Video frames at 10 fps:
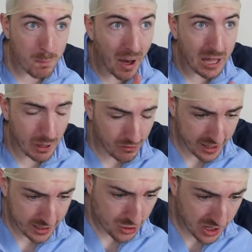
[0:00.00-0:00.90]
Oh, by the way,
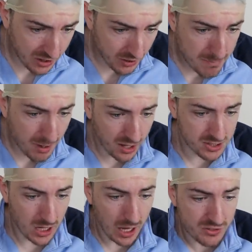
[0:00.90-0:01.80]
Ronnie, check your inbox.